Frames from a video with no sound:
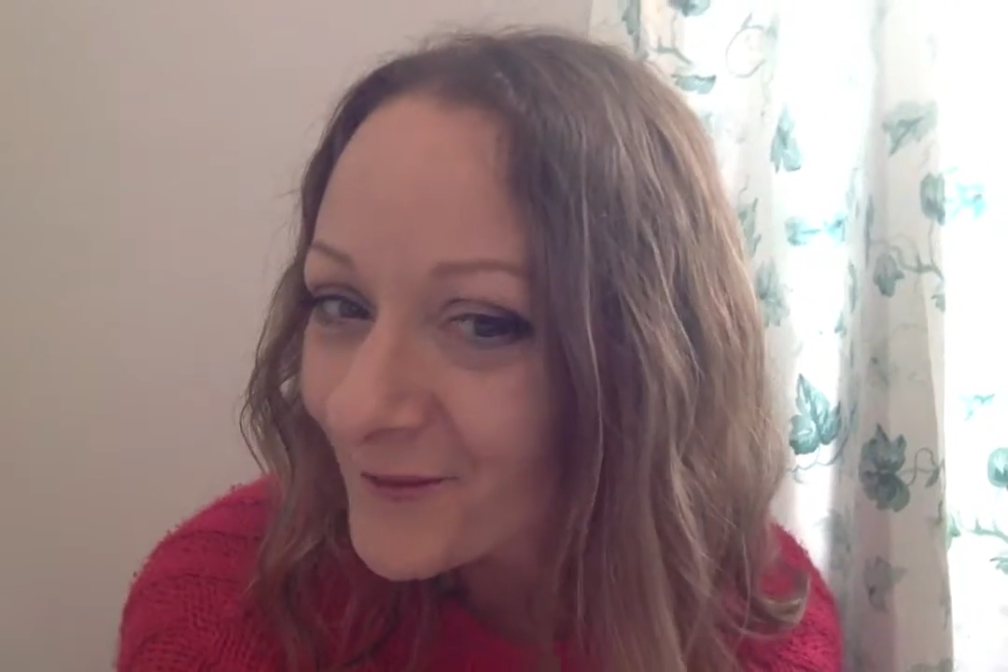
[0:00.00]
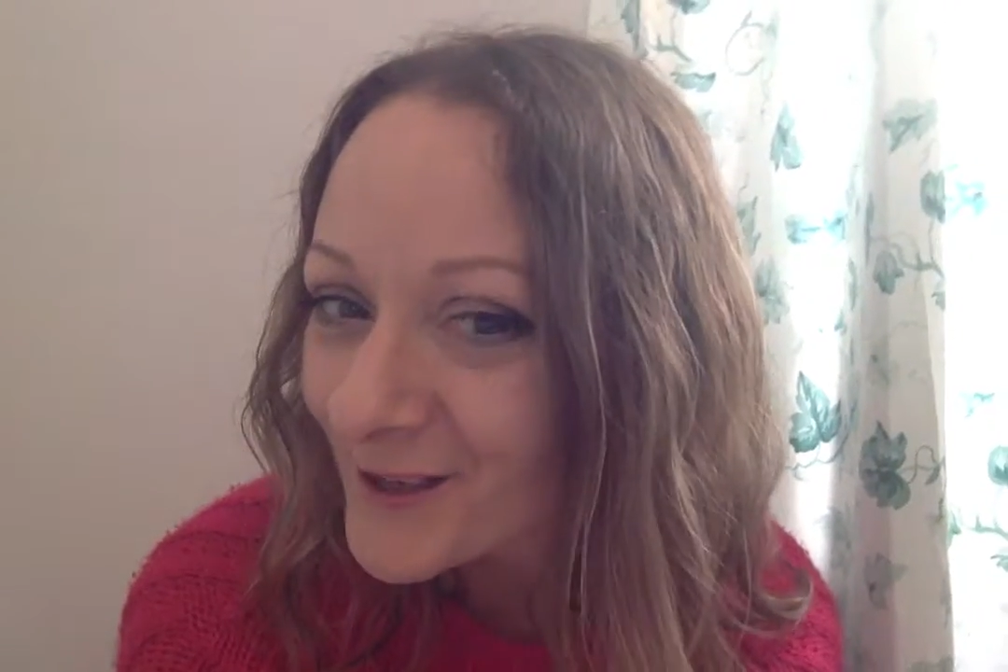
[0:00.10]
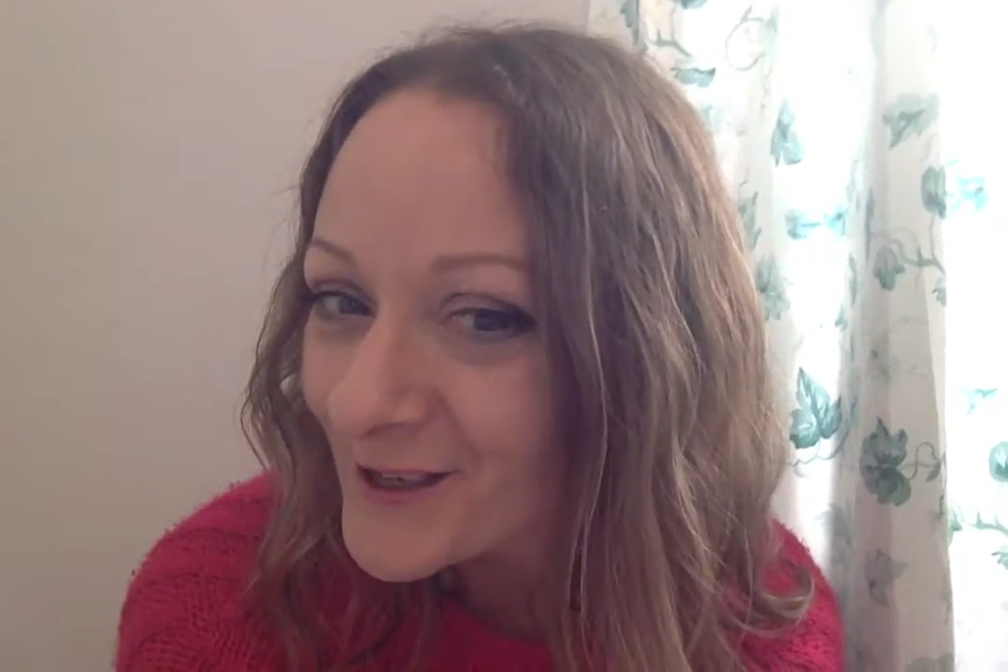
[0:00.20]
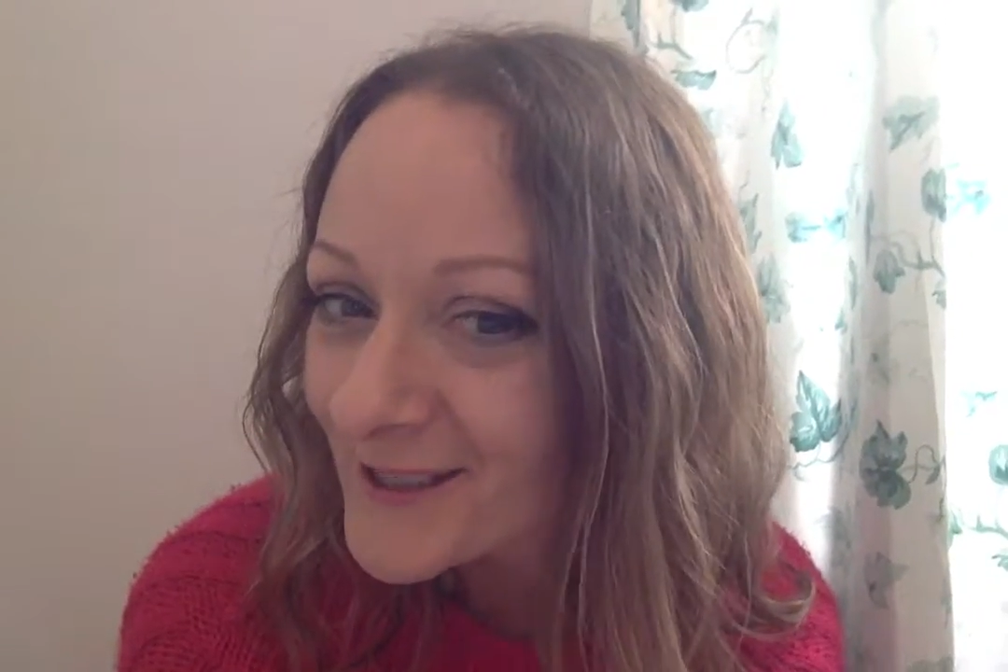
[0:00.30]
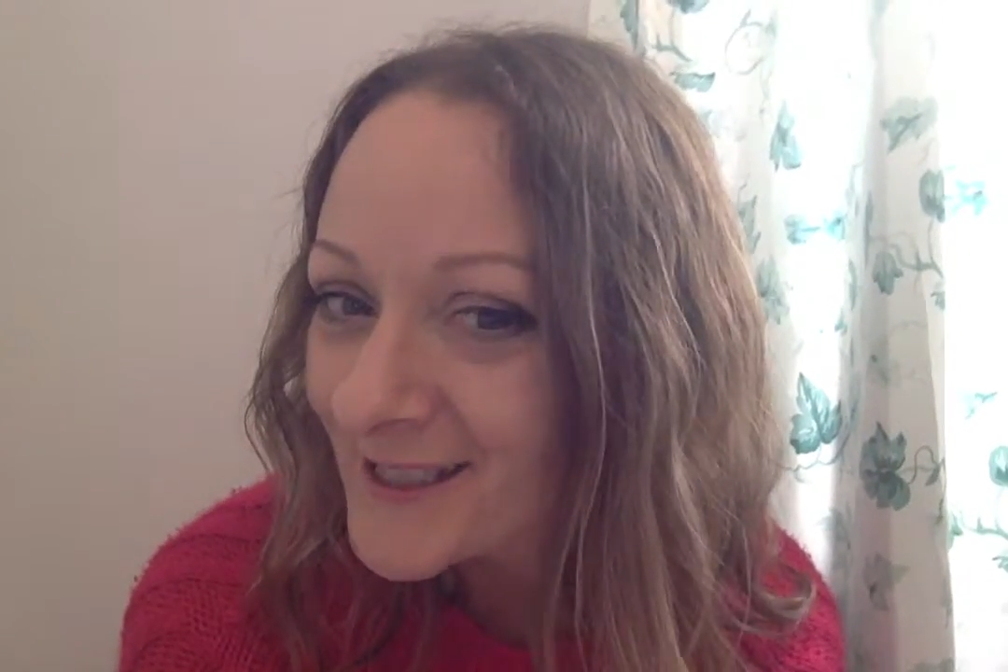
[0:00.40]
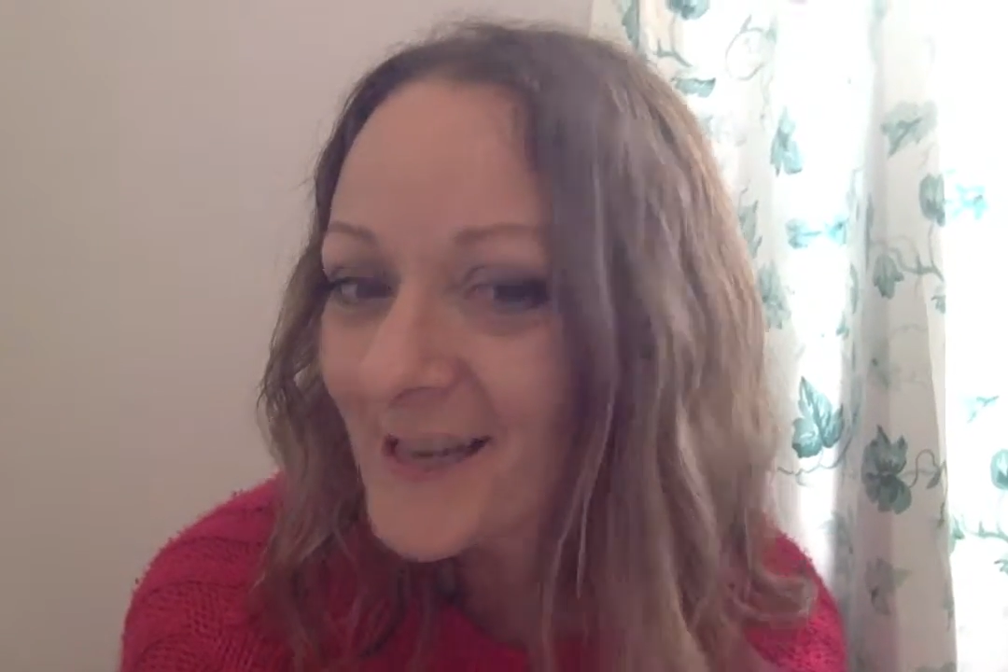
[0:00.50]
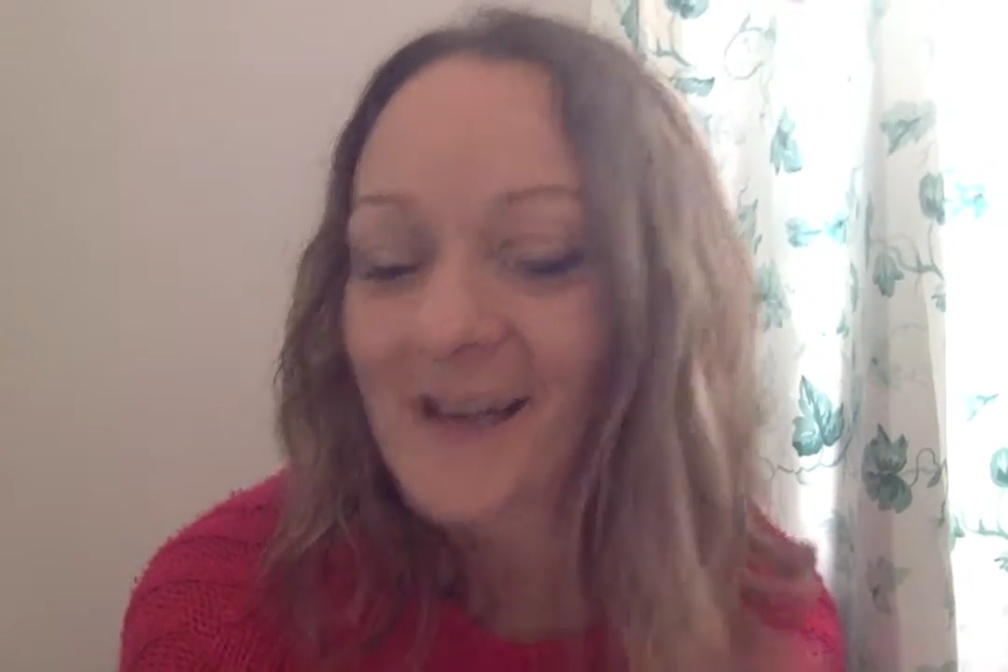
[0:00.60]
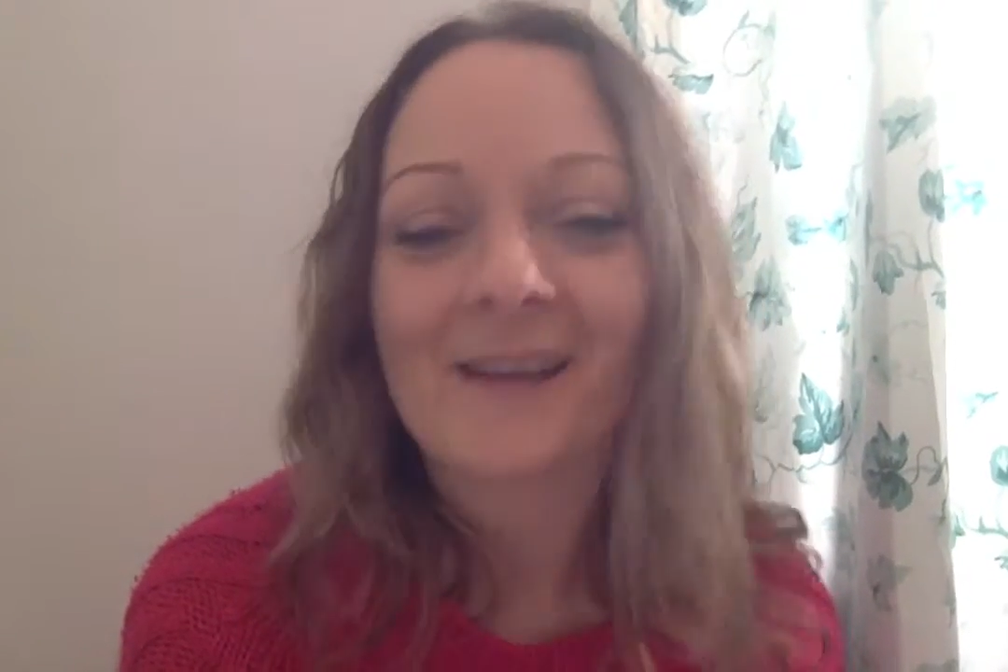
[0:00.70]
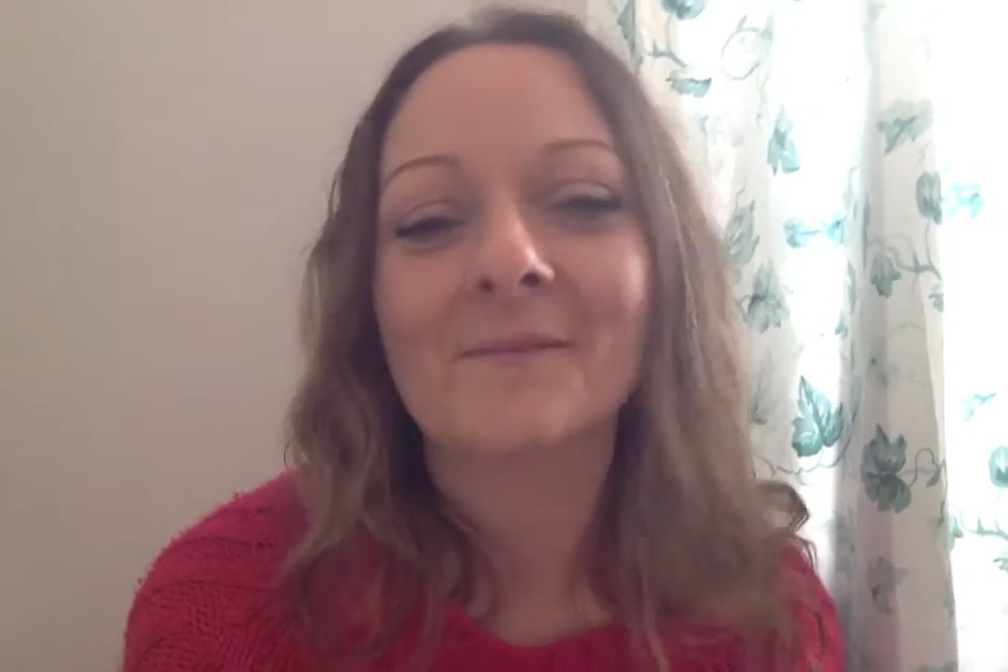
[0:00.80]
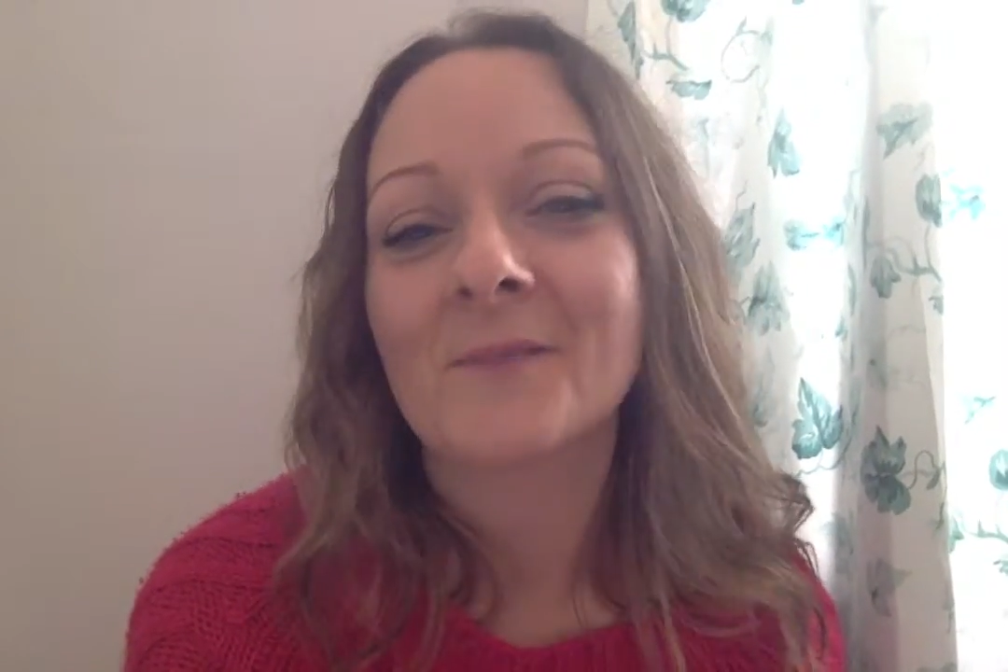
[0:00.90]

for you today.